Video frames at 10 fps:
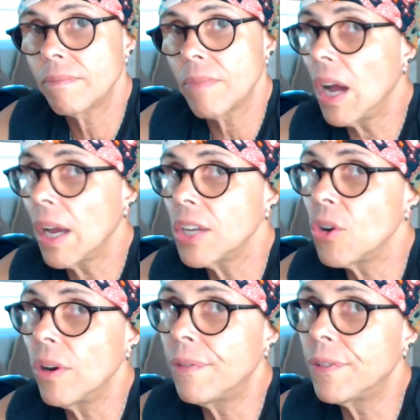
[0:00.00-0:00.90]

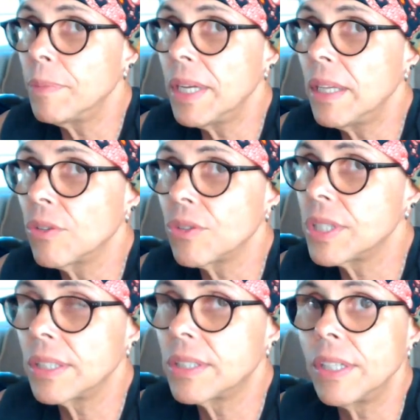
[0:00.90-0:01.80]
hunky-dory for me those
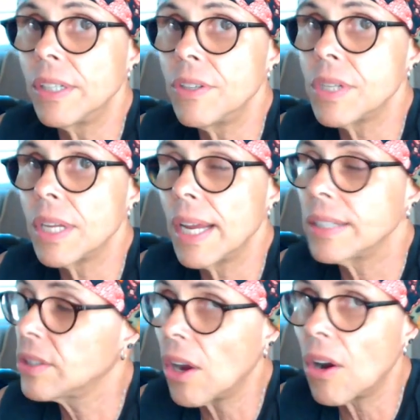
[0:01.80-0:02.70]
6 years, and I
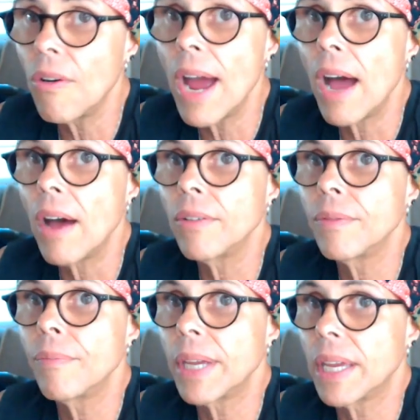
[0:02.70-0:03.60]
stuck around
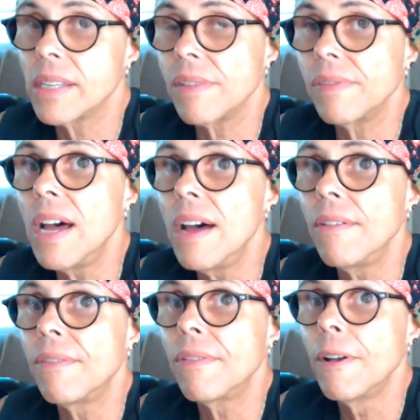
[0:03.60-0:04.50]
because of
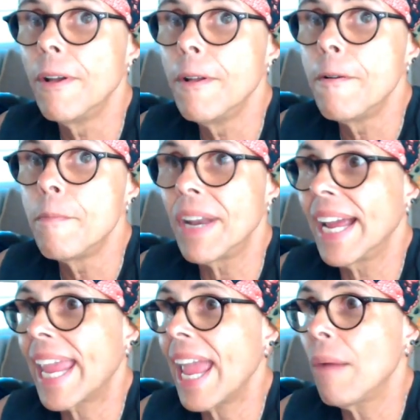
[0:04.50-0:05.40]
love. But
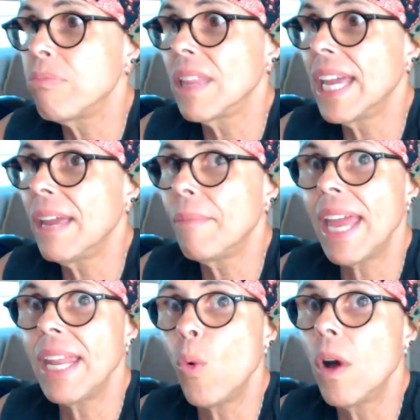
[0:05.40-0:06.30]
I can't blame
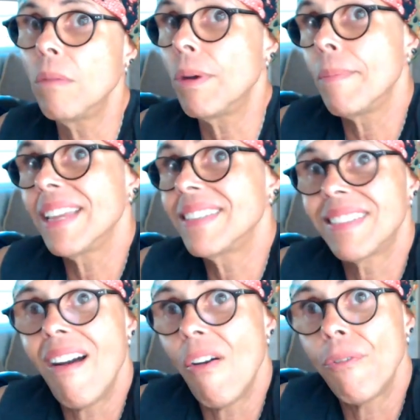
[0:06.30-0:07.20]
anyone but
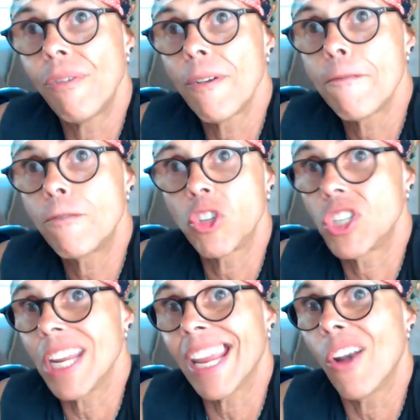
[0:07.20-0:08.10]
myself for
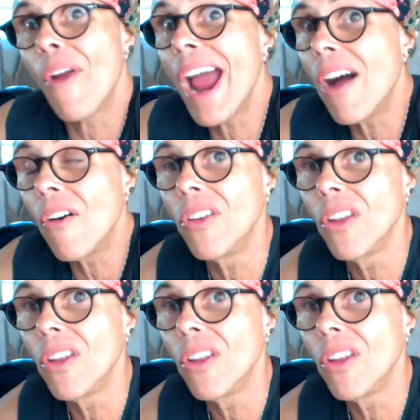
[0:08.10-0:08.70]
sticking around